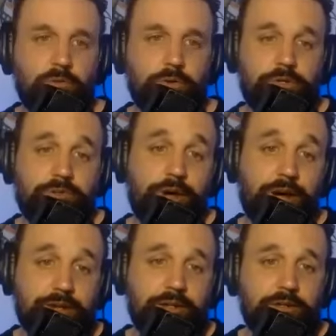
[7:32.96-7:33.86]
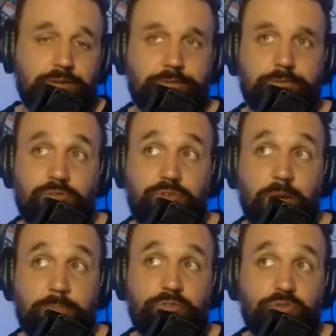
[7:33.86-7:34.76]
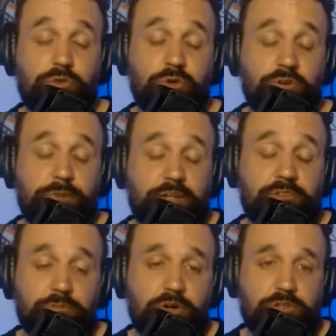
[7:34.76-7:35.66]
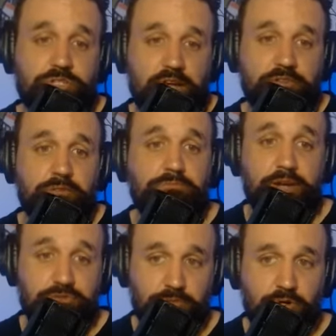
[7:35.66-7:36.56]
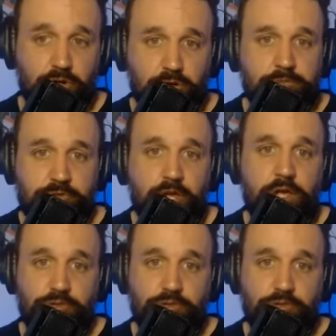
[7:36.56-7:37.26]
when you're talking top 2 quarterbacks, Lamar Jackson, Patrick Mahomes,